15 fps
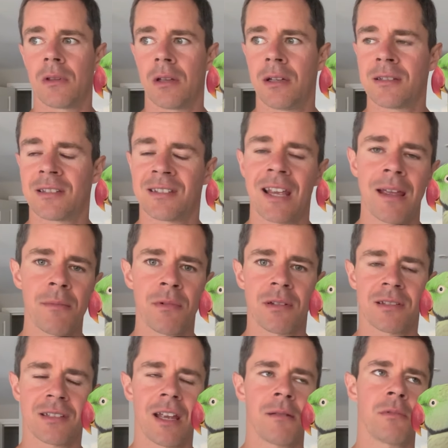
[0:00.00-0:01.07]
same
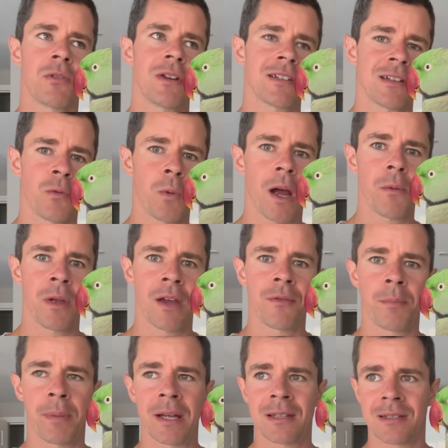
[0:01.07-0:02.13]
reason why we have a
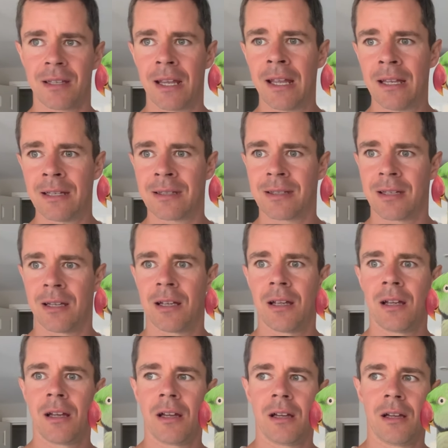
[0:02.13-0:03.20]
pets is
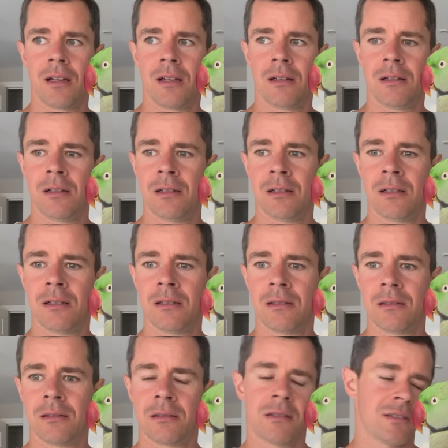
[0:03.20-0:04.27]

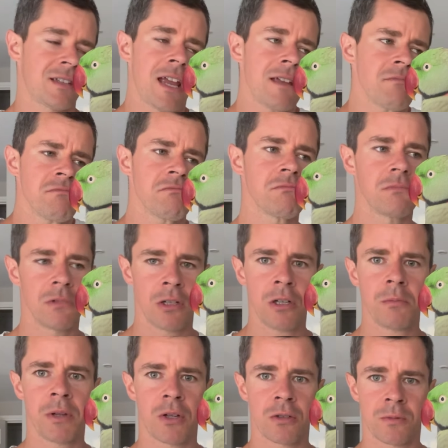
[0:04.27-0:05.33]
the same, you know,
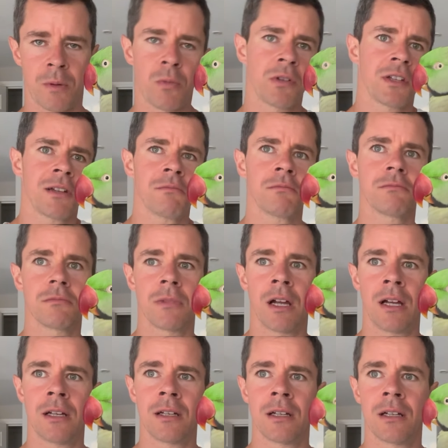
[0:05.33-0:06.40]
because we want them
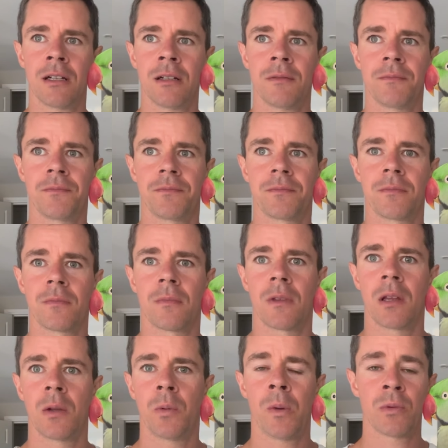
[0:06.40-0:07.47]
and
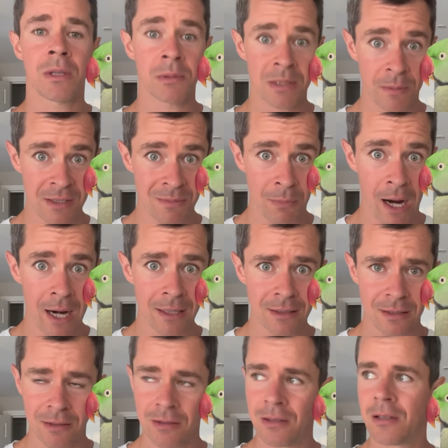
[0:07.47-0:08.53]
we want them to be smart.
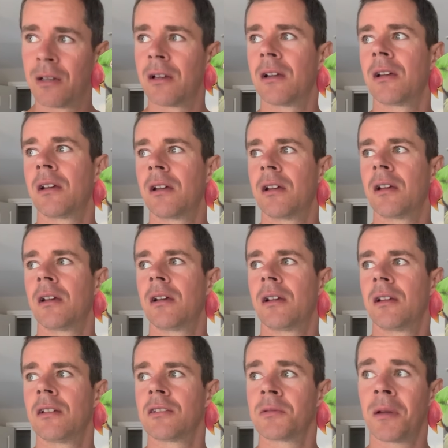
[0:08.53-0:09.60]

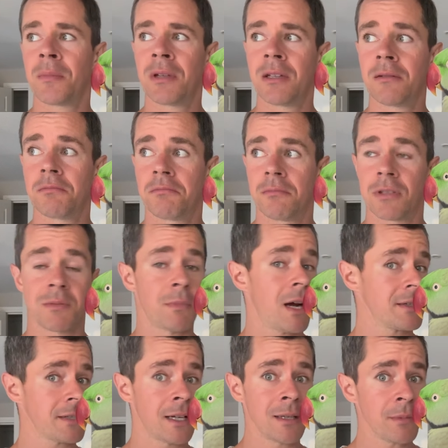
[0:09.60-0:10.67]
So maybe
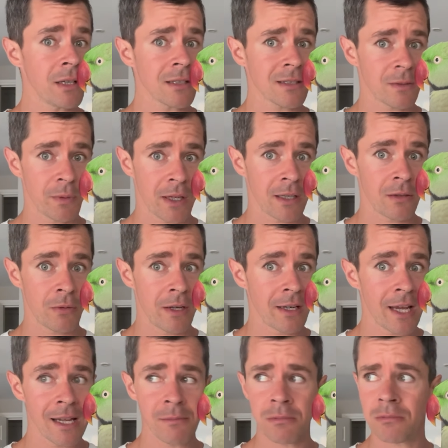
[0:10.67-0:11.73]
smart animals, we can
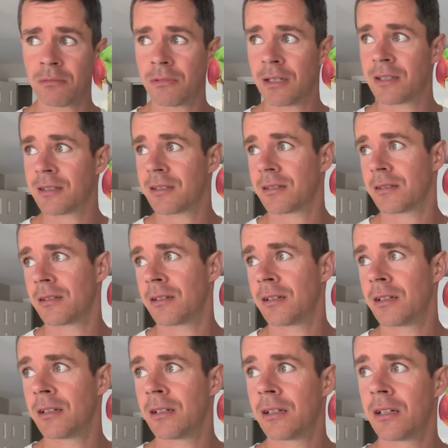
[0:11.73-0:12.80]
rename this
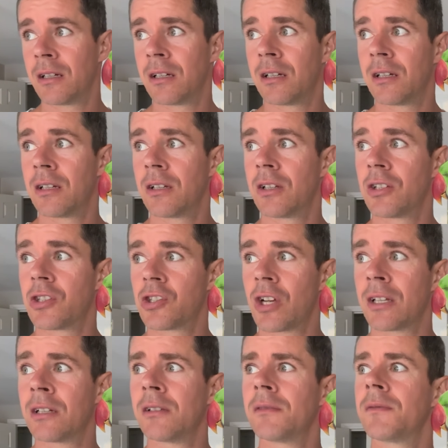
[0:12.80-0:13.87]

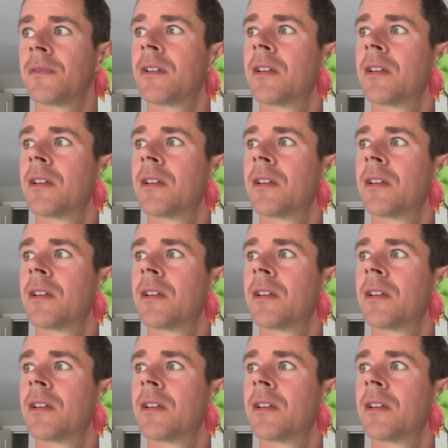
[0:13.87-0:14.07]
channel.